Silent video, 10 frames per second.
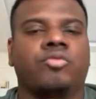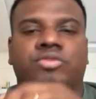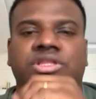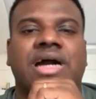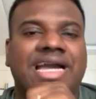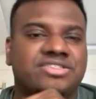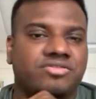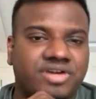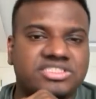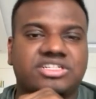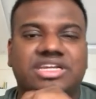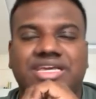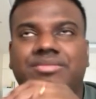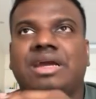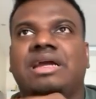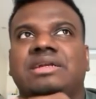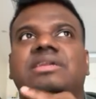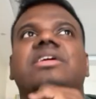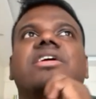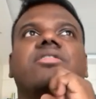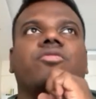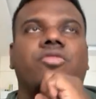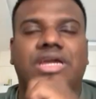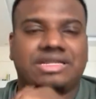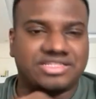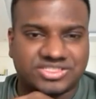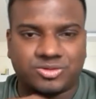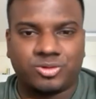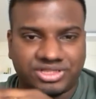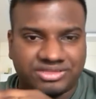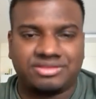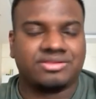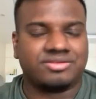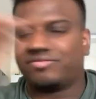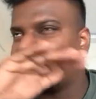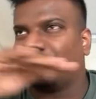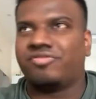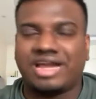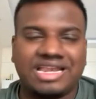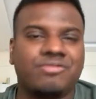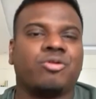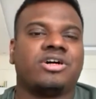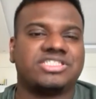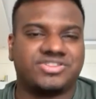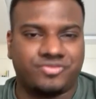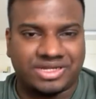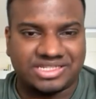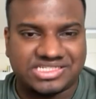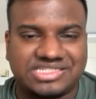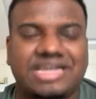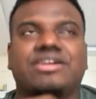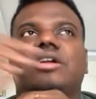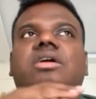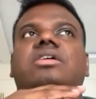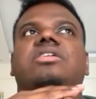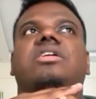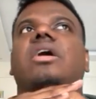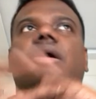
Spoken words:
the actual function name, and where this whole file was, where this error occurred.